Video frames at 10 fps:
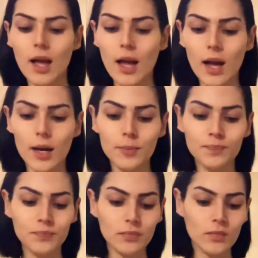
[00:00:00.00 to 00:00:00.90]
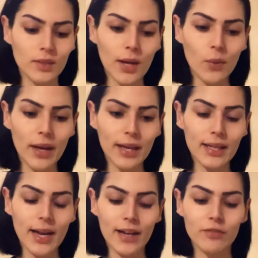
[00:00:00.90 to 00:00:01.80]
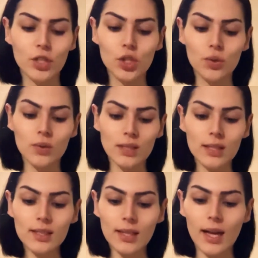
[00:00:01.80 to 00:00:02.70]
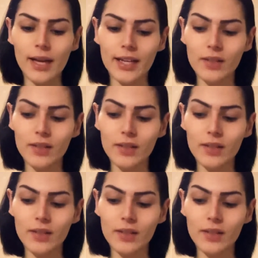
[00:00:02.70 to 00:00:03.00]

That way I can have the shoes inside.